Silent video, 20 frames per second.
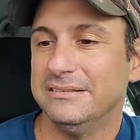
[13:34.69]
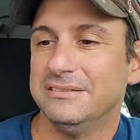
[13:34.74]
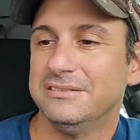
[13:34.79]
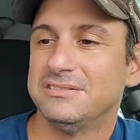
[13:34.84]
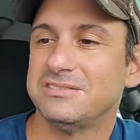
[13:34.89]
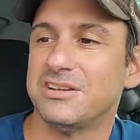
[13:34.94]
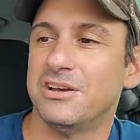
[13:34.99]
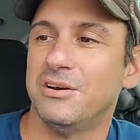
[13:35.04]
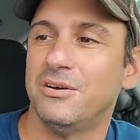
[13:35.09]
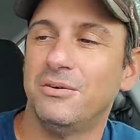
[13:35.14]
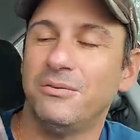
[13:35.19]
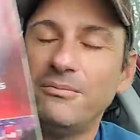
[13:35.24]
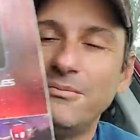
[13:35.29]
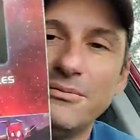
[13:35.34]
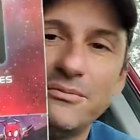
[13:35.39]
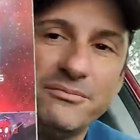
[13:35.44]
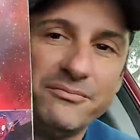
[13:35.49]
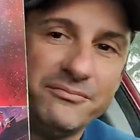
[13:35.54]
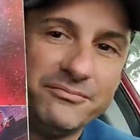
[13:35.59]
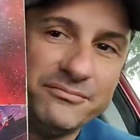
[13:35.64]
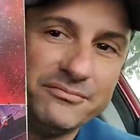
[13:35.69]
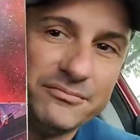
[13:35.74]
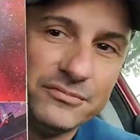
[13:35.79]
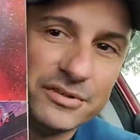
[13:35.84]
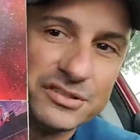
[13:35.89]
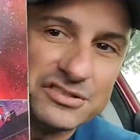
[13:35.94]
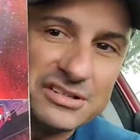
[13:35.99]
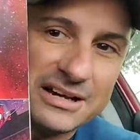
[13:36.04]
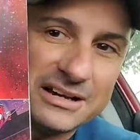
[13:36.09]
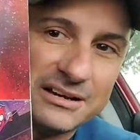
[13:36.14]
So,
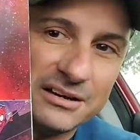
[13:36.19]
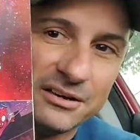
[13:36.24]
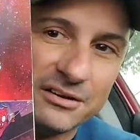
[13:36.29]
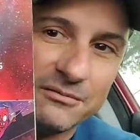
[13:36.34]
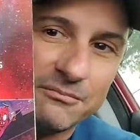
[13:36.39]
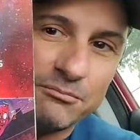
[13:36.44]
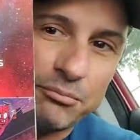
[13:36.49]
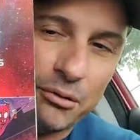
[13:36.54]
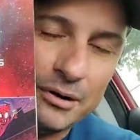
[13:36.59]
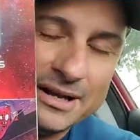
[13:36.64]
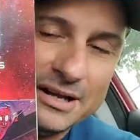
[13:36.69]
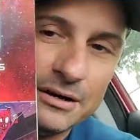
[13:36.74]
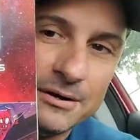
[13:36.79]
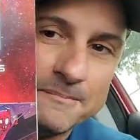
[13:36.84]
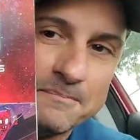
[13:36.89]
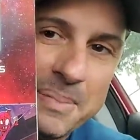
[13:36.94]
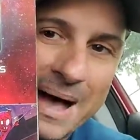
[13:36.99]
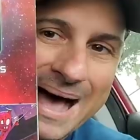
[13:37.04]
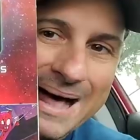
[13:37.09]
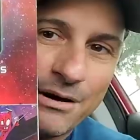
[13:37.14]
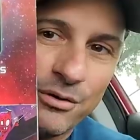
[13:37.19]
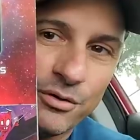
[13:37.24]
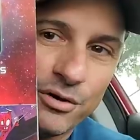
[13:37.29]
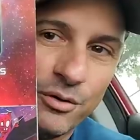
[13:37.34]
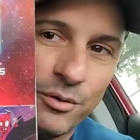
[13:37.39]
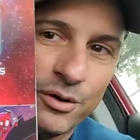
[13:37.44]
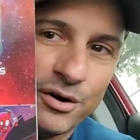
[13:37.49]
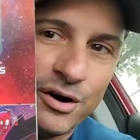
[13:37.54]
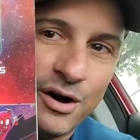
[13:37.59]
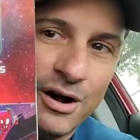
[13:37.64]
looks like a pretty good battle
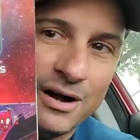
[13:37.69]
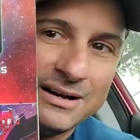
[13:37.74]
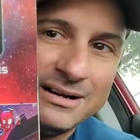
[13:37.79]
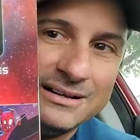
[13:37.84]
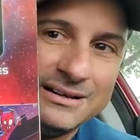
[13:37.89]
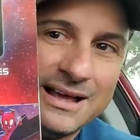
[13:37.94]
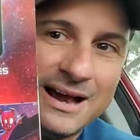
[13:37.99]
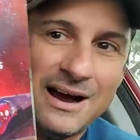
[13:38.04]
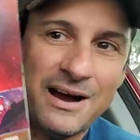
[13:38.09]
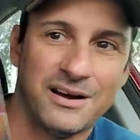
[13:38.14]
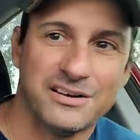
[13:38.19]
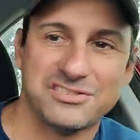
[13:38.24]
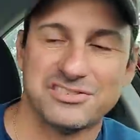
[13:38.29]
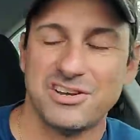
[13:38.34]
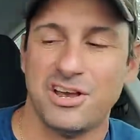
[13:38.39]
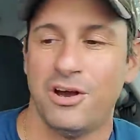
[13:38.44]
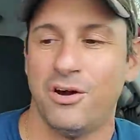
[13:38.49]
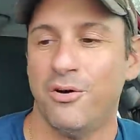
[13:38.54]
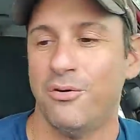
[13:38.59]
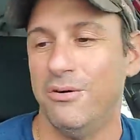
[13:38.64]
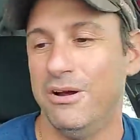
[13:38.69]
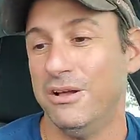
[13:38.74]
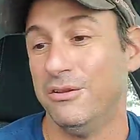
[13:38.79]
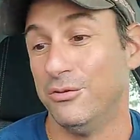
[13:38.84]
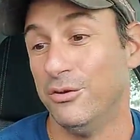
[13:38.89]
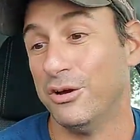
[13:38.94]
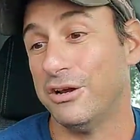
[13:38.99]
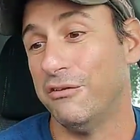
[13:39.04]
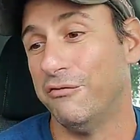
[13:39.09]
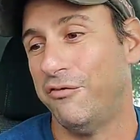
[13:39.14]
going on in there. So,
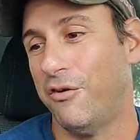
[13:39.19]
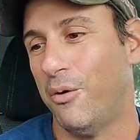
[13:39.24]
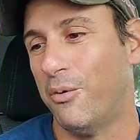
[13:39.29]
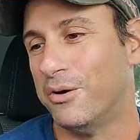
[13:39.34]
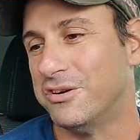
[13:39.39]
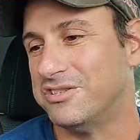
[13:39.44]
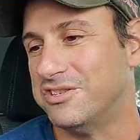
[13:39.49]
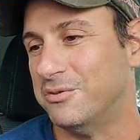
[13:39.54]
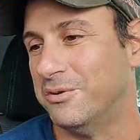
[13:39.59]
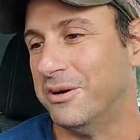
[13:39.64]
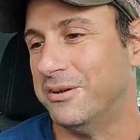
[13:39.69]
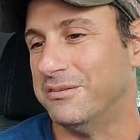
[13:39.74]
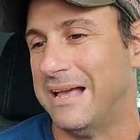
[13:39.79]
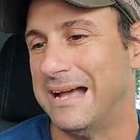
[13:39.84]
looking forward to it.